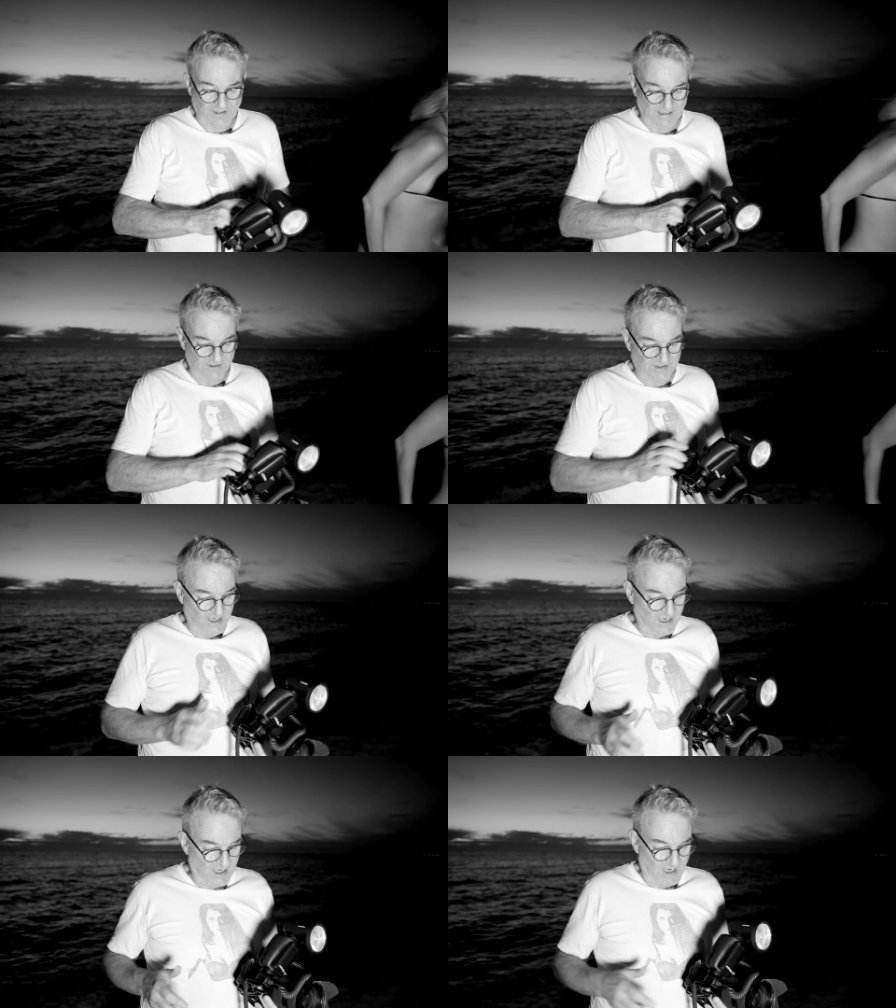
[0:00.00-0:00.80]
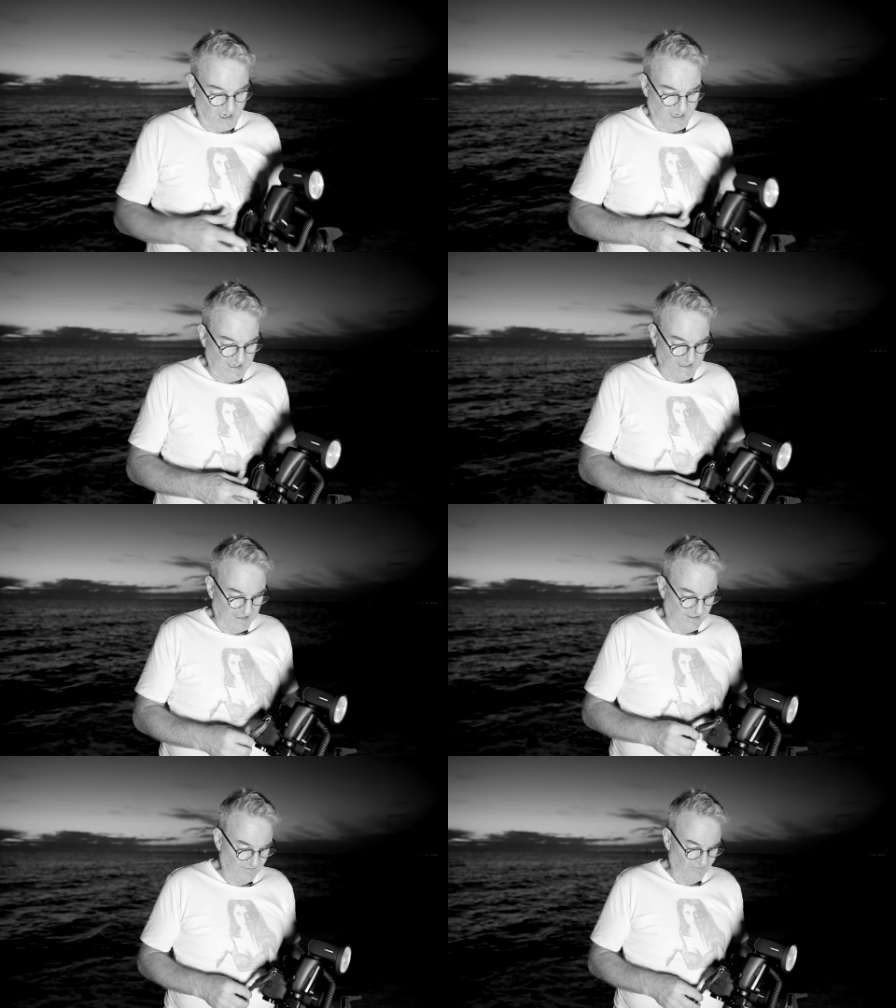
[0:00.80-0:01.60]
thing is
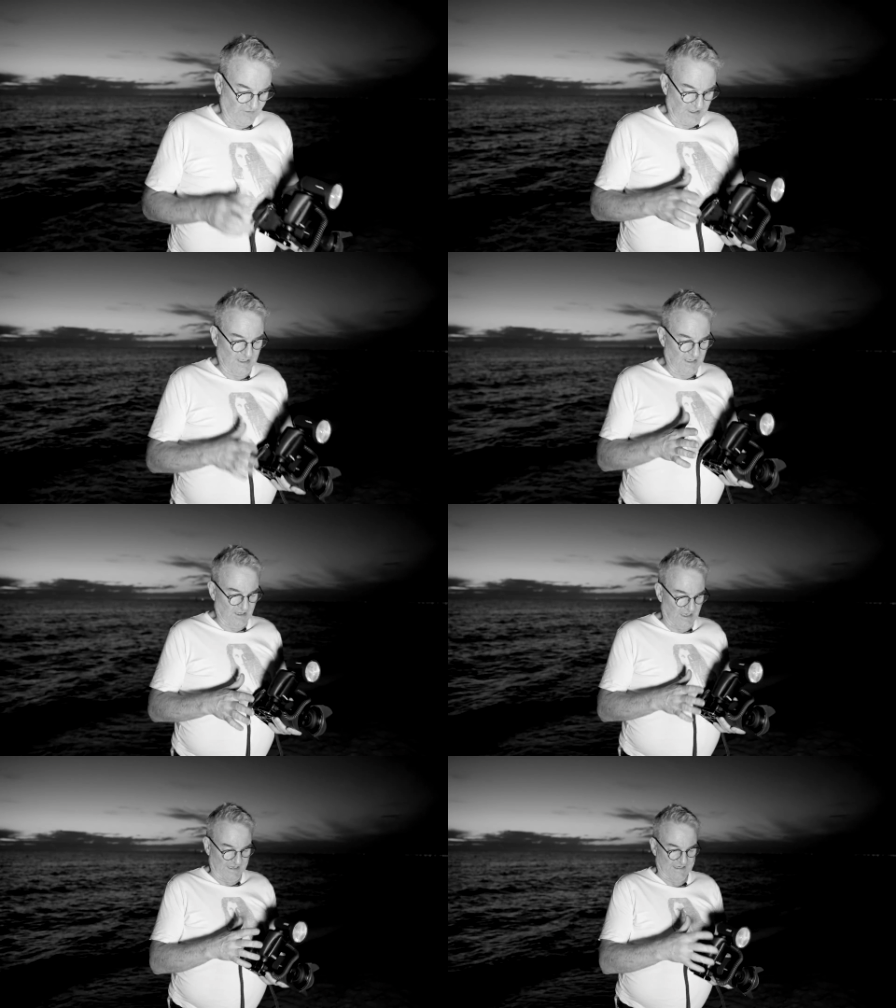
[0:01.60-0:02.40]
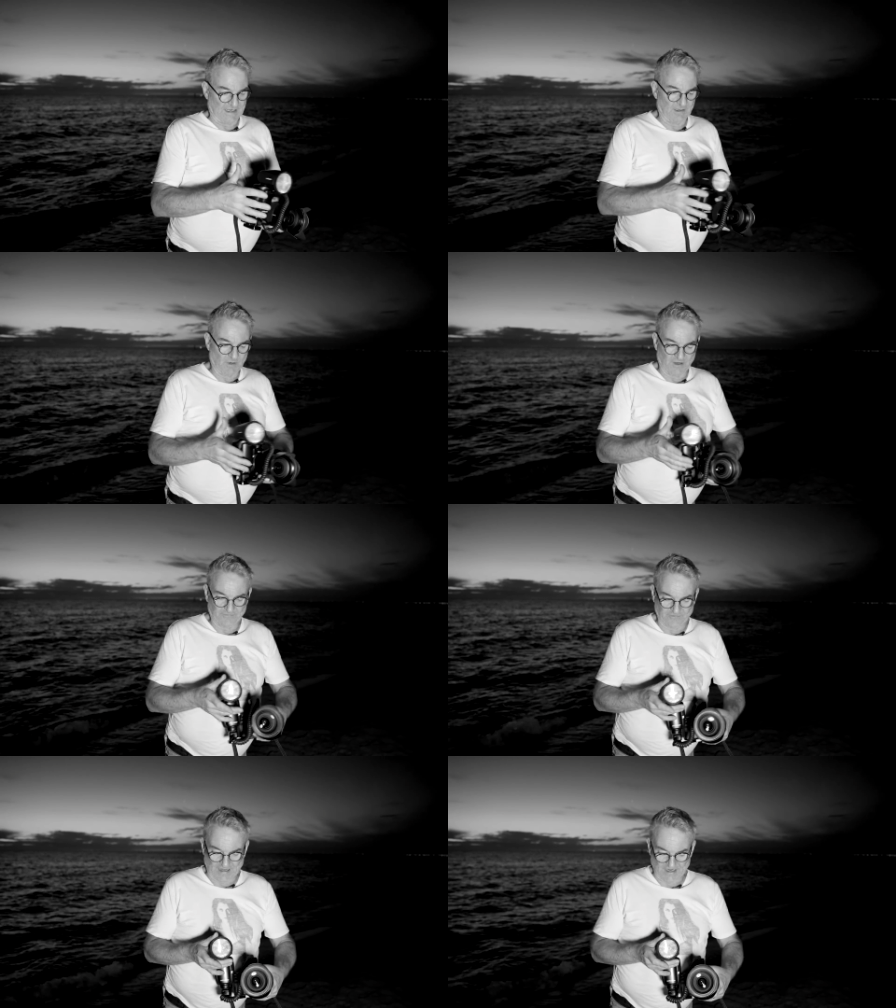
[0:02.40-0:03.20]
I really like getting my
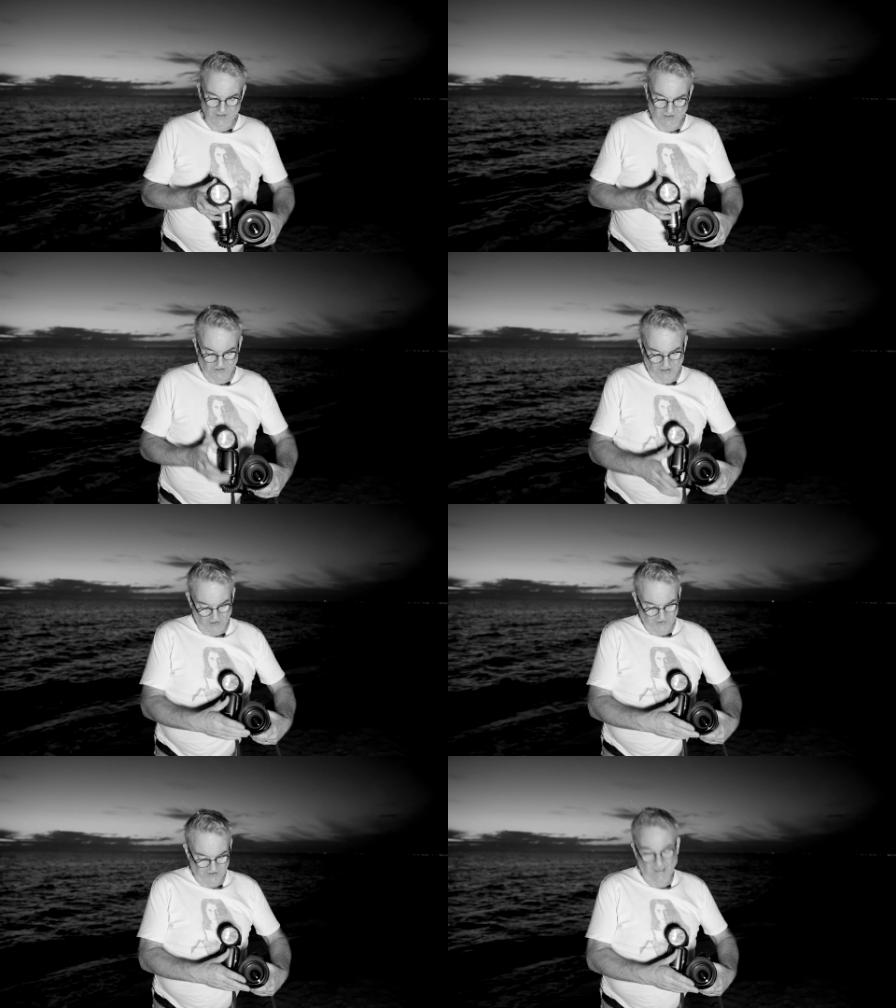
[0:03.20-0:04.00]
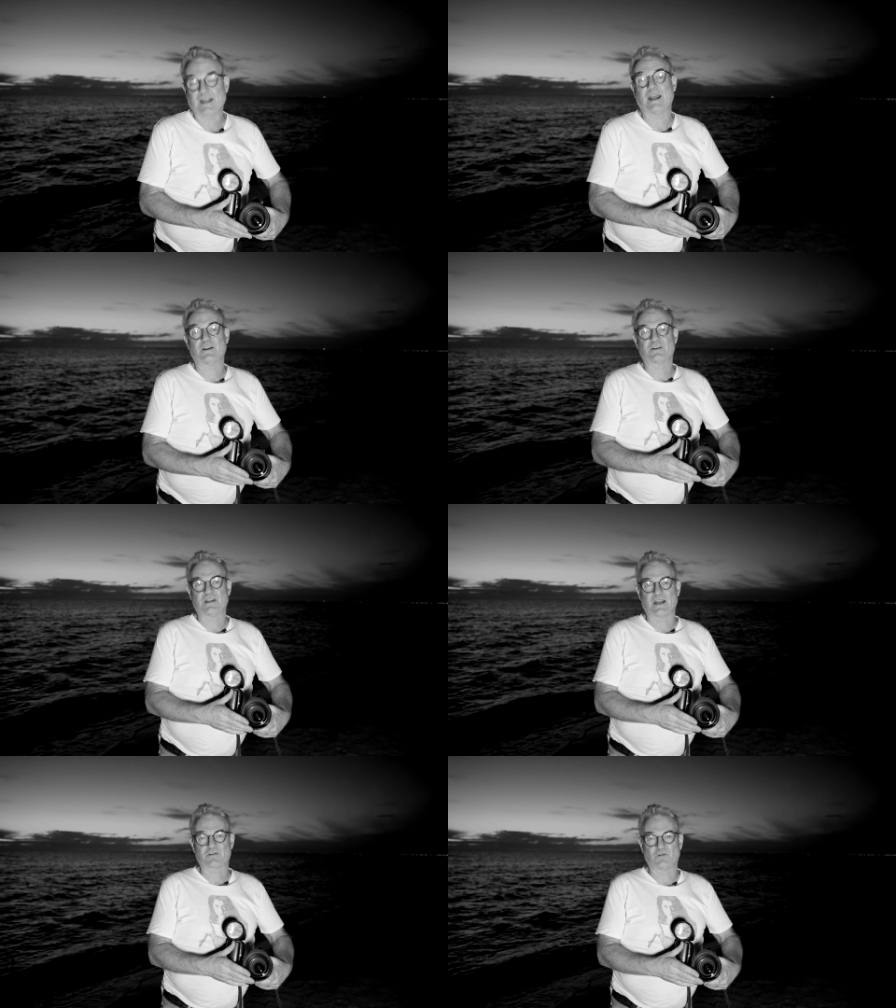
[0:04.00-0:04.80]
flash as close as I can to
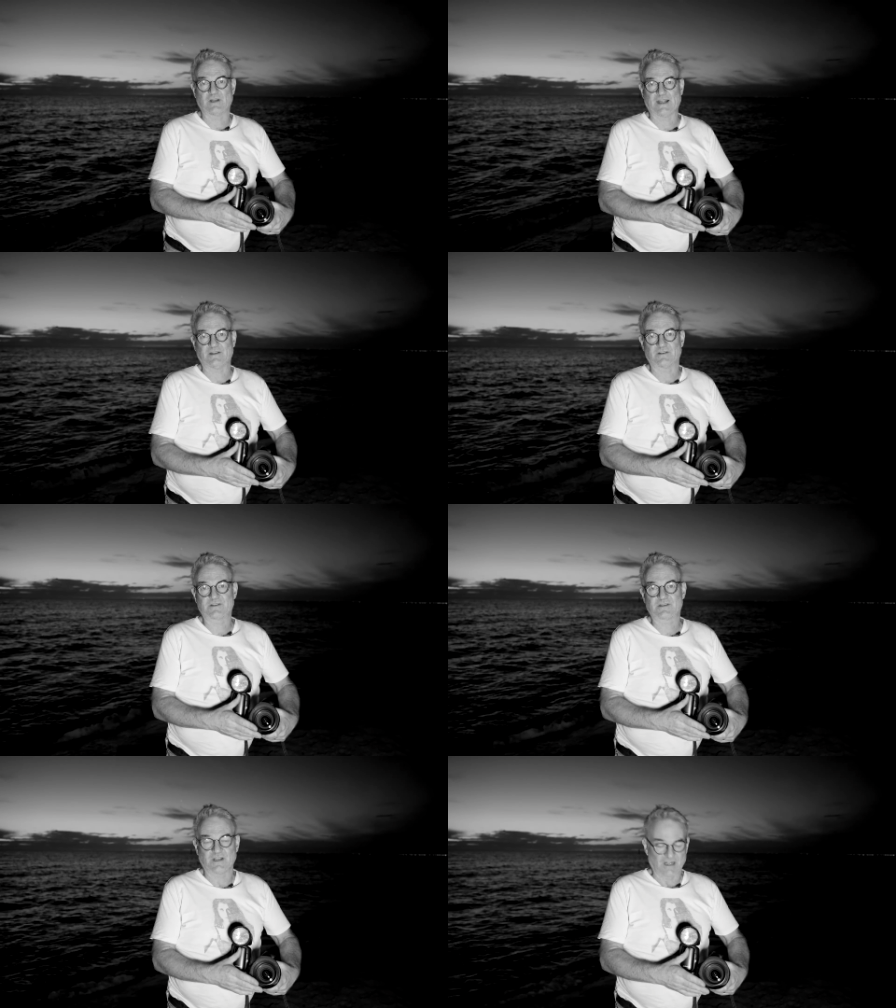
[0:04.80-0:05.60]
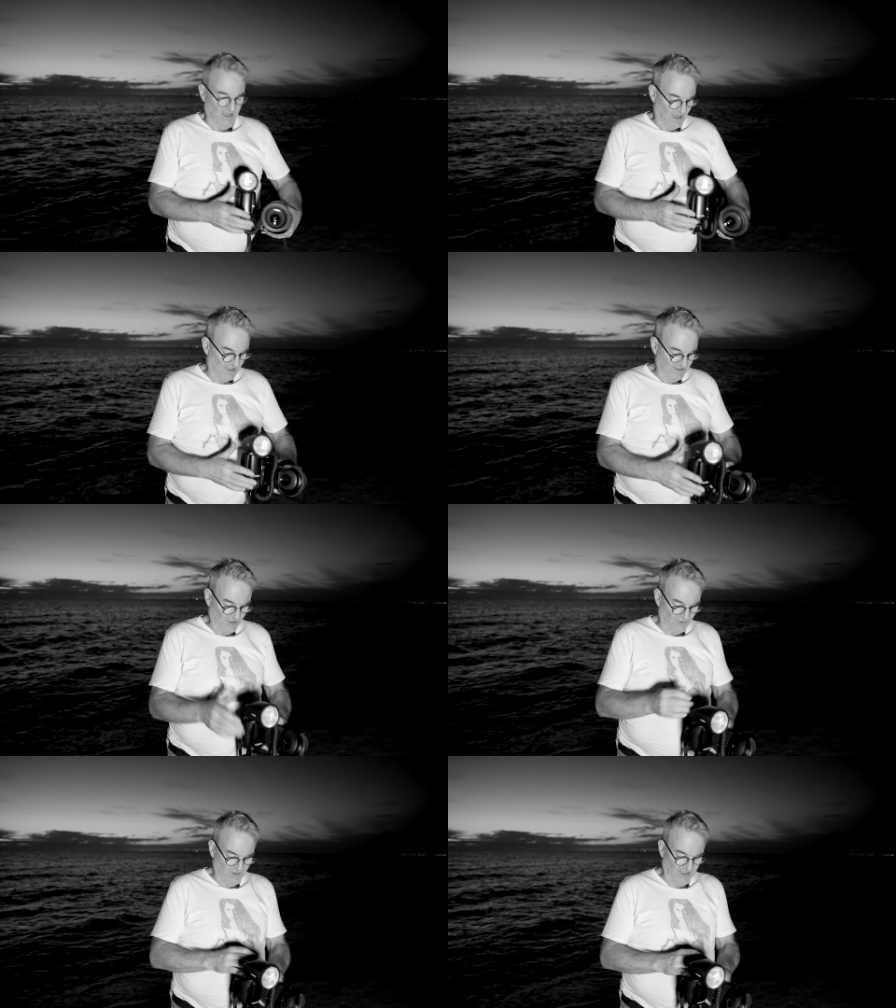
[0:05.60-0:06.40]
the actual lens. I
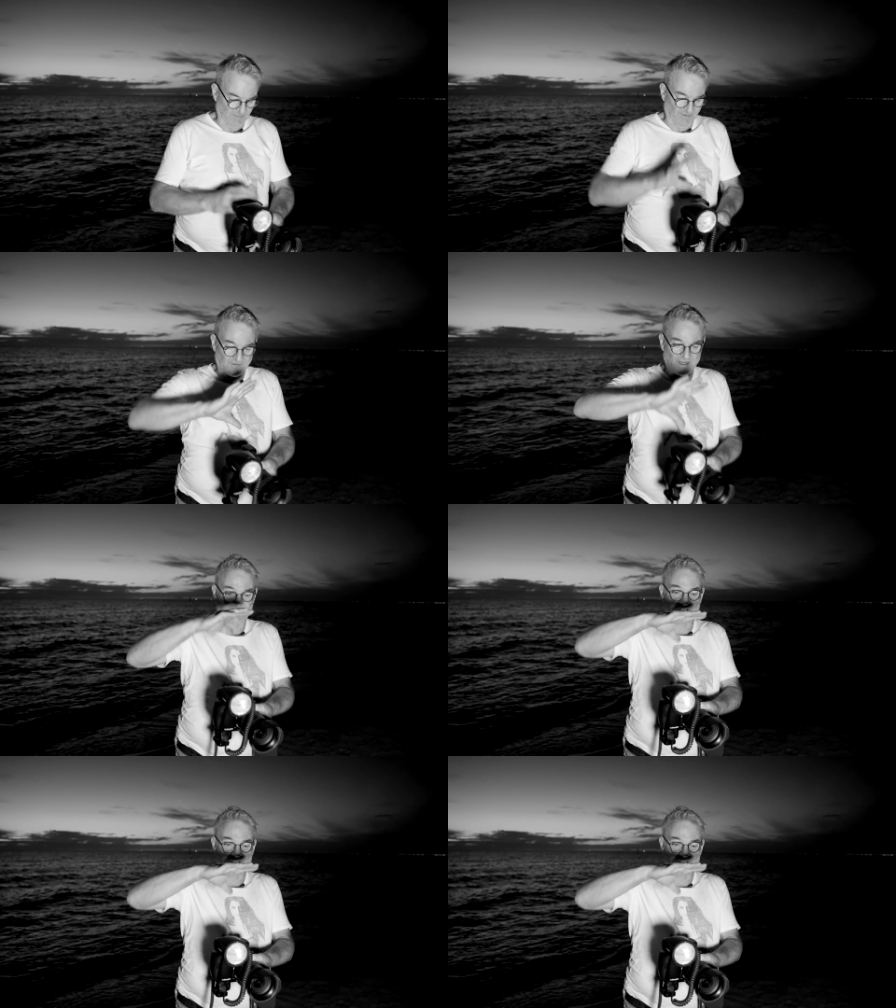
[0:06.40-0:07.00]
don't like my flash